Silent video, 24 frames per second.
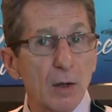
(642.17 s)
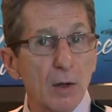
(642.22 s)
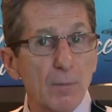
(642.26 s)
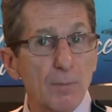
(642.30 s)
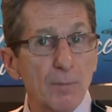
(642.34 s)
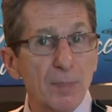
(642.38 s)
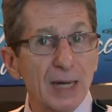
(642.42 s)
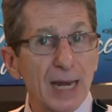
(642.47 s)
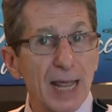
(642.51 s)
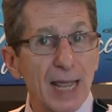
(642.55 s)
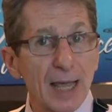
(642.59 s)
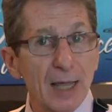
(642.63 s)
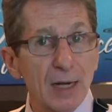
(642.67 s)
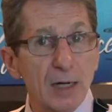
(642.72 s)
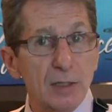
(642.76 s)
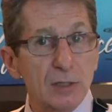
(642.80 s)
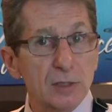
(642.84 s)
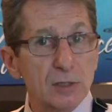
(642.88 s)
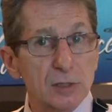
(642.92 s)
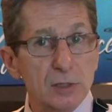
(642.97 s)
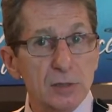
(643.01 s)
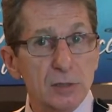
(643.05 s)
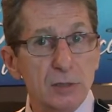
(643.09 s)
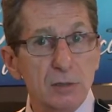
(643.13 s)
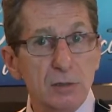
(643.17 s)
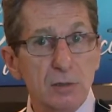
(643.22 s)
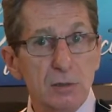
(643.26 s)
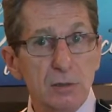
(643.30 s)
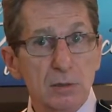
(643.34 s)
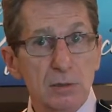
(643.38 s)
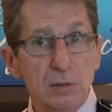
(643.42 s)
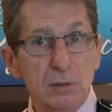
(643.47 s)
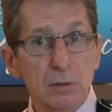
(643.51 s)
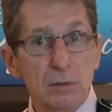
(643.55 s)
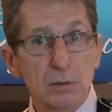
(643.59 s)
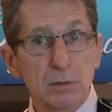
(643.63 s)
Bananas,
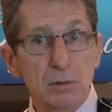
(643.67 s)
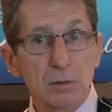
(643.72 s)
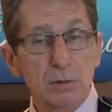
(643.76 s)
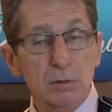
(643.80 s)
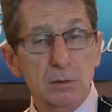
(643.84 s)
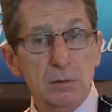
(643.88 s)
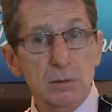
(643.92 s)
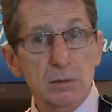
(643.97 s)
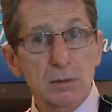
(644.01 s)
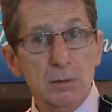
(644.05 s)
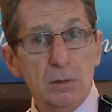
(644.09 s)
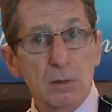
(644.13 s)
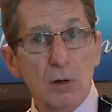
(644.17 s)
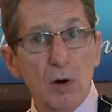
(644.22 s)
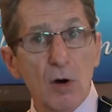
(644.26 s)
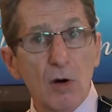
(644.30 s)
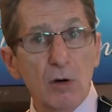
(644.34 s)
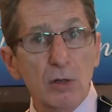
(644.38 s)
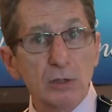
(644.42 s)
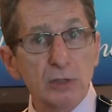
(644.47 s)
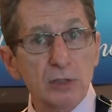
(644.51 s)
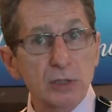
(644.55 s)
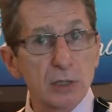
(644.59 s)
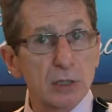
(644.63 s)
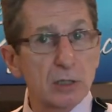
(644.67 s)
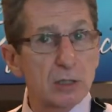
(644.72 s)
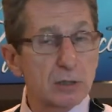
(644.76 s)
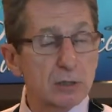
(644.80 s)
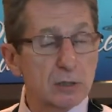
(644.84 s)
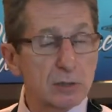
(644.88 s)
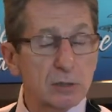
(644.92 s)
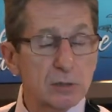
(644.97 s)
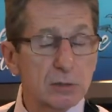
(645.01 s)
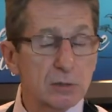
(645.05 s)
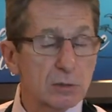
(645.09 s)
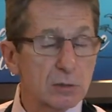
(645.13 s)

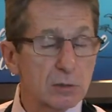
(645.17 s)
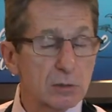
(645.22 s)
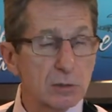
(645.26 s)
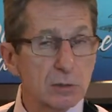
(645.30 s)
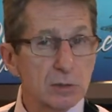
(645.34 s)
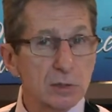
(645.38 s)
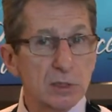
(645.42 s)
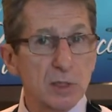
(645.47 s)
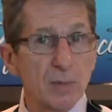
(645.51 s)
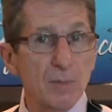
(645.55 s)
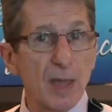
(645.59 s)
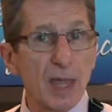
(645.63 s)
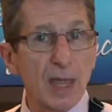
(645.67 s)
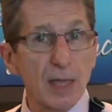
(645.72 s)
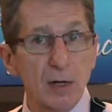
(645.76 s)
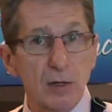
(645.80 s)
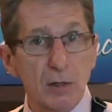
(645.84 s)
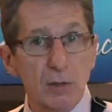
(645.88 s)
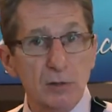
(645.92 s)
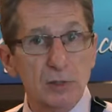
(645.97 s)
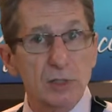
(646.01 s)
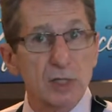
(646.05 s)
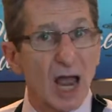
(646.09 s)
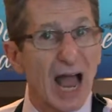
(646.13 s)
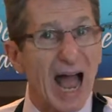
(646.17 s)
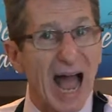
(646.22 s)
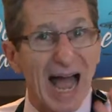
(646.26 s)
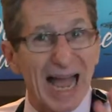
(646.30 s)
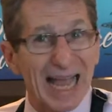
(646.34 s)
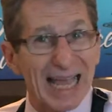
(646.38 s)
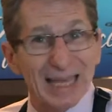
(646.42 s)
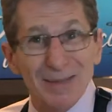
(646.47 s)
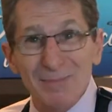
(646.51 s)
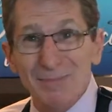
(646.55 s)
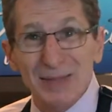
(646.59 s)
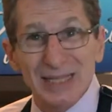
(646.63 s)
oranges, tomatoes, high
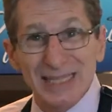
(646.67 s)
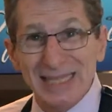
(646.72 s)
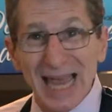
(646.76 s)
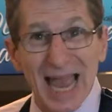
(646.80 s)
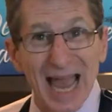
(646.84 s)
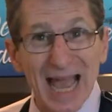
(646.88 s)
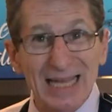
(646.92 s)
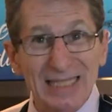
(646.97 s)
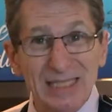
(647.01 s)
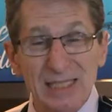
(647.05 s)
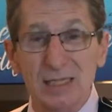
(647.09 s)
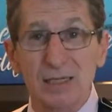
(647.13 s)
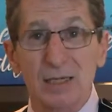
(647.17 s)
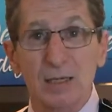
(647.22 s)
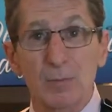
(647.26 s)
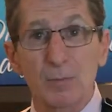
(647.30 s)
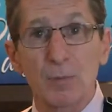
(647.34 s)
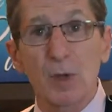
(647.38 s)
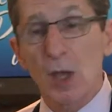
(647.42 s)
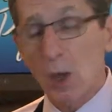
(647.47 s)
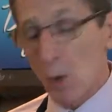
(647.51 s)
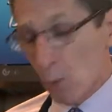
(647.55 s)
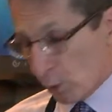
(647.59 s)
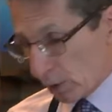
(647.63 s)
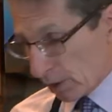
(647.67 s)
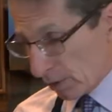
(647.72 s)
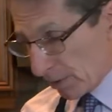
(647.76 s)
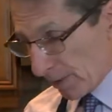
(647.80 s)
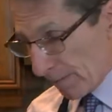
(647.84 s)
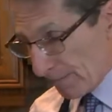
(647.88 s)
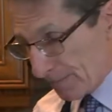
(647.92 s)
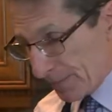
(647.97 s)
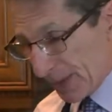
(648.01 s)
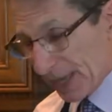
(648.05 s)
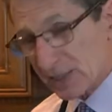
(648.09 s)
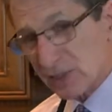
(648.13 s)
in potassium. One of the
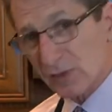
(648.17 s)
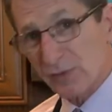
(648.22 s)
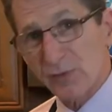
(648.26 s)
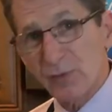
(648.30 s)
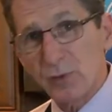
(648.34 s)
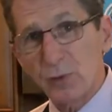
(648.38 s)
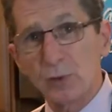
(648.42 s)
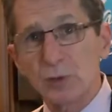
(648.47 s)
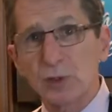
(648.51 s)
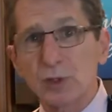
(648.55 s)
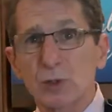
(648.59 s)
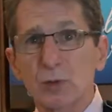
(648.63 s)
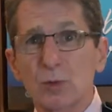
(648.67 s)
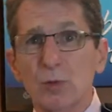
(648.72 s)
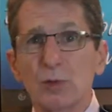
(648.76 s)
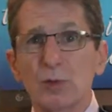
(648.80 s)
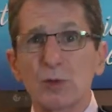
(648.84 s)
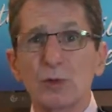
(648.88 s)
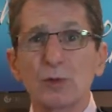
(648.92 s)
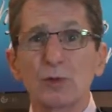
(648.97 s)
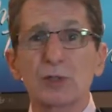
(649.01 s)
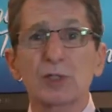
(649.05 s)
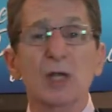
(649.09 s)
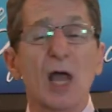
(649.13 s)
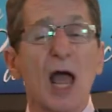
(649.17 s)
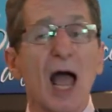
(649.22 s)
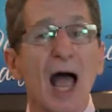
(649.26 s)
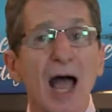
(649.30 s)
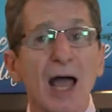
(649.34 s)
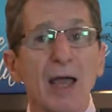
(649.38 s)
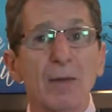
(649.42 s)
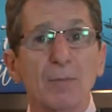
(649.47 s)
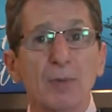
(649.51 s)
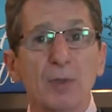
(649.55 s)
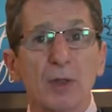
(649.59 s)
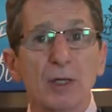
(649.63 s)
best foods to reduce
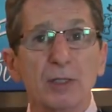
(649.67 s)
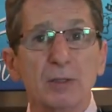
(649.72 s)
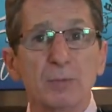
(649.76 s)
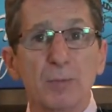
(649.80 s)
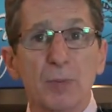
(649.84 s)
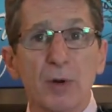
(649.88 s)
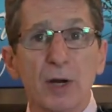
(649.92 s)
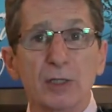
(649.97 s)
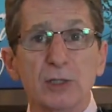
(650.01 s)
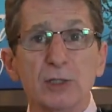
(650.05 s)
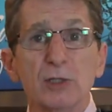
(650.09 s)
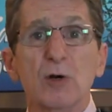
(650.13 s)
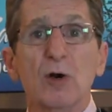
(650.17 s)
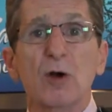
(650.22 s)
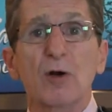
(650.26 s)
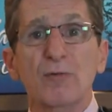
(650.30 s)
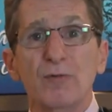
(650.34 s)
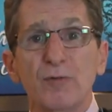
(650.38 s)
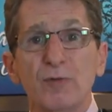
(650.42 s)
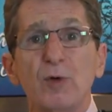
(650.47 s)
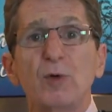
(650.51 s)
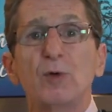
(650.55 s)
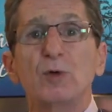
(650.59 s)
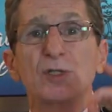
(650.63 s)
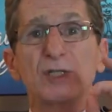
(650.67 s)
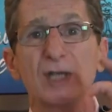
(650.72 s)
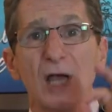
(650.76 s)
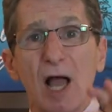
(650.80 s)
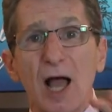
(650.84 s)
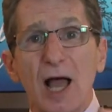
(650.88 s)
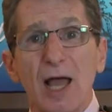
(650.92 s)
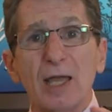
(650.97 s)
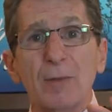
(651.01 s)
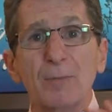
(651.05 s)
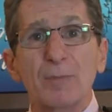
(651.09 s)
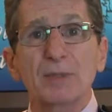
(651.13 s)
high blood pressure are foods
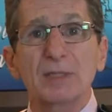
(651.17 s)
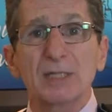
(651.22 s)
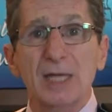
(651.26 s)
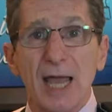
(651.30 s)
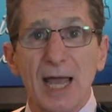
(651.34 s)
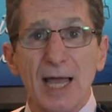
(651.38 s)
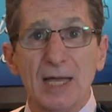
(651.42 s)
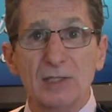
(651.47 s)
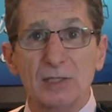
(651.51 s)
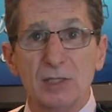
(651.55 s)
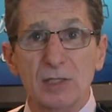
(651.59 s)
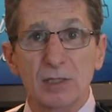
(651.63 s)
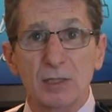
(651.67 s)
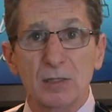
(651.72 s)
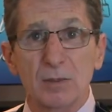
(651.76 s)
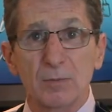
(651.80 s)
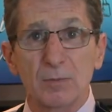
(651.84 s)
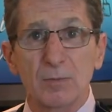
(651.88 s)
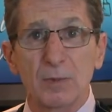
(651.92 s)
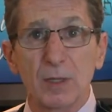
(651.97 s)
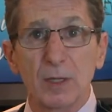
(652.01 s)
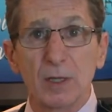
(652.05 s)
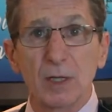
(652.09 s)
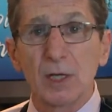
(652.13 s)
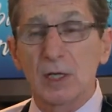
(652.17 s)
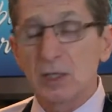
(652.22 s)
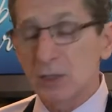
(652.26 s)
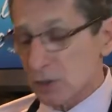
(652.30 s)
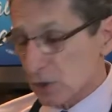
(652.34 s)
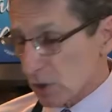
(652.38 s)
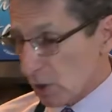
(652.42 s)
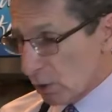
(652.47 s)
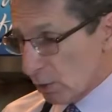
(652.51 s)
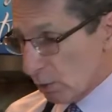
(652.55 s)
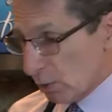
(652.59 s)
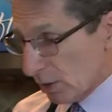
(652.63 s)
high in potassium.
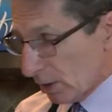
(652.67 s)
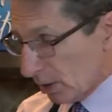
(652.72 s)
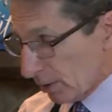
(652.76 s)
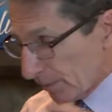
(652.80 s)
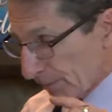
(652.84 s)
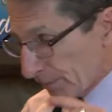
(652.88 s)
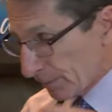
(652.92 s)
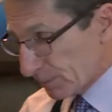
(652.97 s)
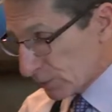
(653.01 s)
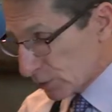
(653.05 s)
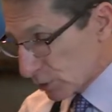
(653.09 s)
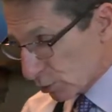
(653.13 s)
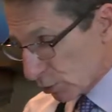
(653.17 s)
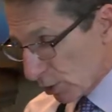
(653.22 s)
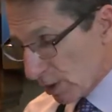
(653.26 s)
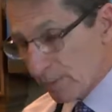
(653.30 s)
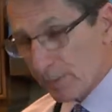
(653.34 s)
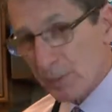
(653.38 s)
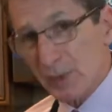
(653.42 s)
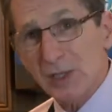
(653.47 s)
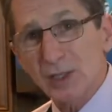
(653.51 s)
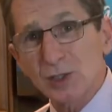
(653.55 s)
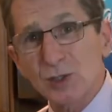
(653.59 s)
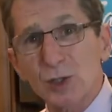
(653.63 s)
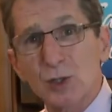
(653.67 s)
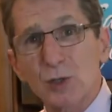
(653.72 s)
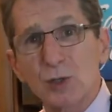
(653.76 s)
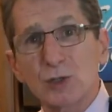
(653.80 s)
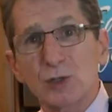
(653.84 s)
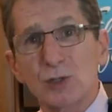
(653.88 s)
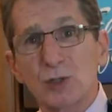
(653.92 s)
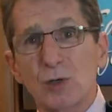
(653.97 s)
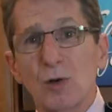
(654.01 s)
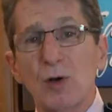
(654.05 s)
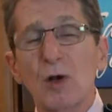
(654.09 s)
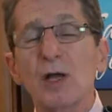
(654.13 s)
So shrimp is a good
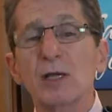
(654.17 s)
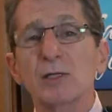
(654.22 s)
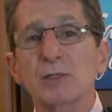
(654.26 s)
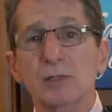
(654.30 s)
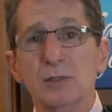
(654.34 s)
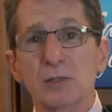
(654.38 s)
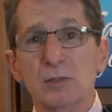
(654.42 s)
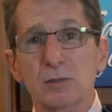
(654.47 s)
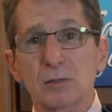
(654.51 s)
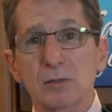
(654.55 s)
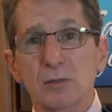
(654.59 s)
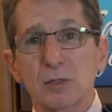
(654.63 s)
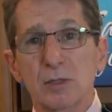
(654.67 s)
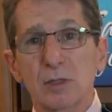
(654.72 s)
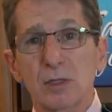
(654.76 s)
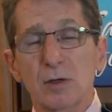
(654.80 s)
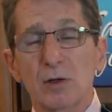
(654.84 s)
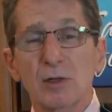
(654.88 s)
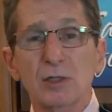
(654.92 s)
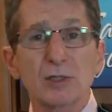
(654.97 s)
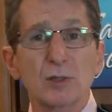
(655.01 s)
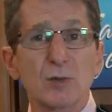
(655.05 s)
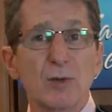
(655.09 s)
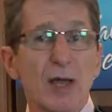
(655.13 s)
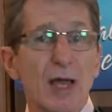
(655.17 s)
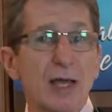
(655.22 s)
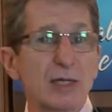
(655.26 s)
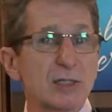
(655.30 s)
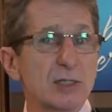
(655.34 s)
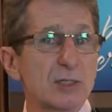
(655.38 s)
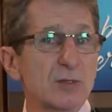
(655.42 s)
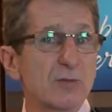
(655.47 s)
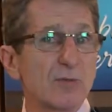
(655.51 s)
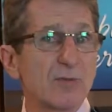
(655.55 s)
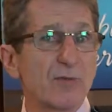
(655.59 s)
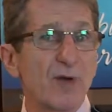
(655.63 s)
choice. It also has
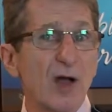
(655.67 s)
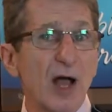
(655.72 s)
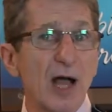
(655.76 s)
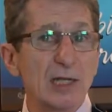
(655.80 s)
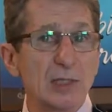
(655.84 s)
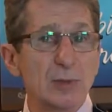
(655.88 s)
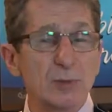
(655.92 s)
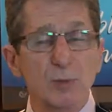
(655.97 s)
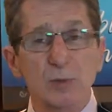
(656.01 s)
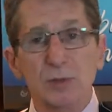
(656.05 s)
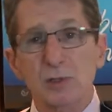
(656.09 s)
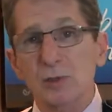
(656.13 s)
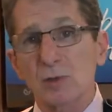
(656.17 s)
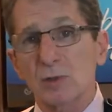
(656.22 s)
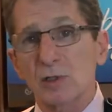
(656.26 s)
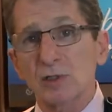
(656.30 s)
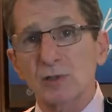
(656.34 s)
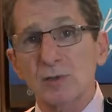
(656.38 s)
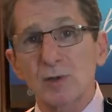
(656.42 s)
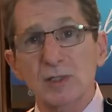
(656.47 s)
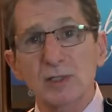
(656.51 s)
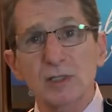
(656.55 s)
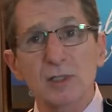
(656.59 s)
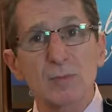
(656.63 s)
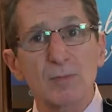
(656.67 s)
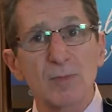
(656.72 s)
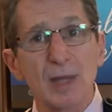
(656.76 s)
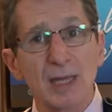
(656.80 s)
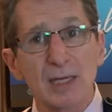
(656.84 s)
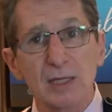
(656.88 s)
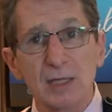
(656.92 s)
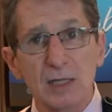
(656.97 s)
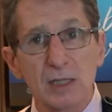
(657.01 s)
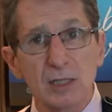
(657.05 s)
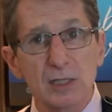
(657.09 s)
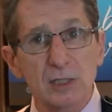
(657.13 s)
some phosphorus. It also has some
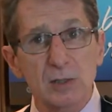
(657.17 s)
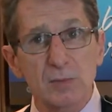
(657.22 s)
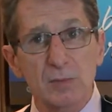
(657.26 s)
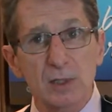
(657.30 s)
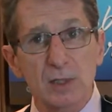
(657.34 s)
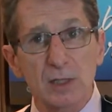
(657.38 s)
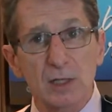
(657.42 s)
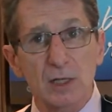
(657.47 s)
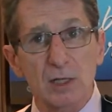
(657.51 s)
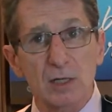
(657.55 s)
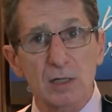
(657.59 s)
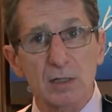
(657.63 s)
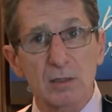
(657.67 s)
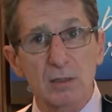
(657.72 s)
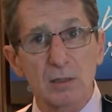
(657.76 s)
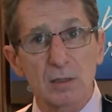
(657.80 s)
magnesium in there.